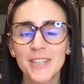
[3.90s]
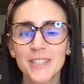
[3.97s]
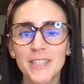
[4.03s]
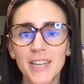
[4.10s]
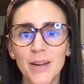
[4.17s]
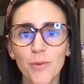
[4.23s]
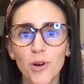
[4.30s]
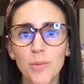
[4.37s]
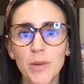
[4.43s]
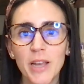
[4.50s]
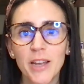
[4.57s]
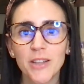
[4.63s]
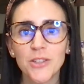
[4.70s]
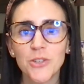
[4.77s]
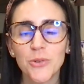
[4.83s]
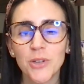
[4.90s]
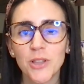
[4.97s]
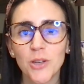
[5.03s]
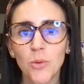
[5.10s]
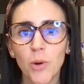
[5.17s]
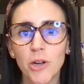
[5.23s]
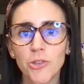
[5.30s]
Today we're going to be answering the
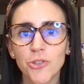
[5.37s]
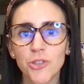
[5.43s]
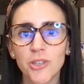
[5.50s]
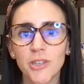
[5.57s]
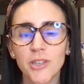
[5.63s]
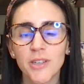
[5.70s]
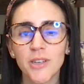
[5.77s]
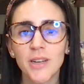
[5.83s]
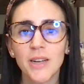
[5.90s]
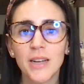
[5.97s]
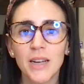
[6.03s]
question,